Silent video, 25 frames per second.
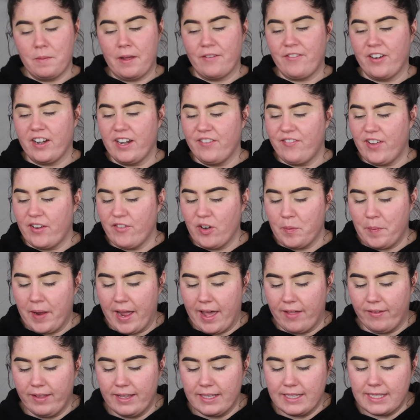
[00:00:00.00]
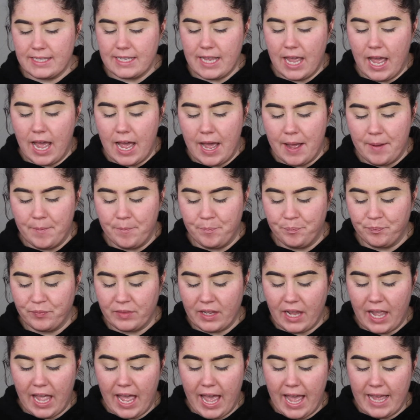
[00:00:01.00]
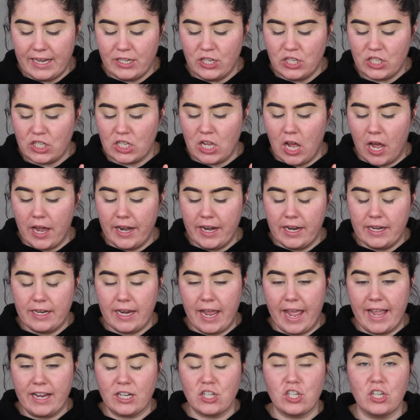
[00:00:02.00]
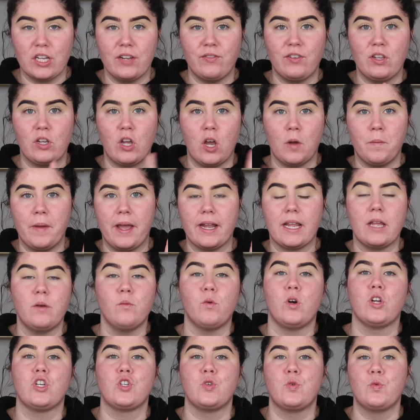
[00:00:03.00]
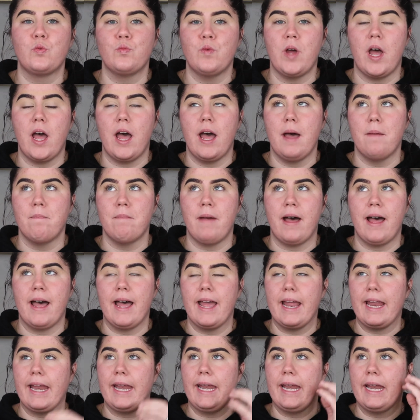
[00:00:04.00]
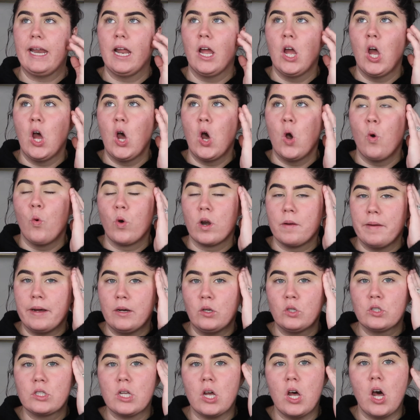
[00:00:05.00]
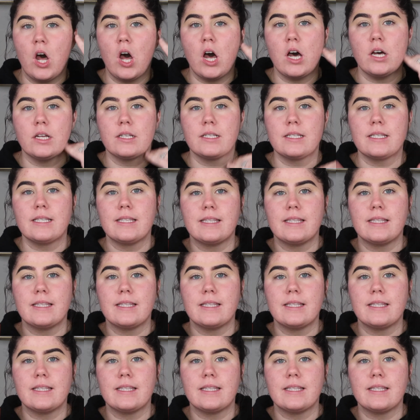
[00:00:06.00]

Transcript: of my very favorite palettes. I just got it, actually, if you go back and watch one of my Ulta hauls,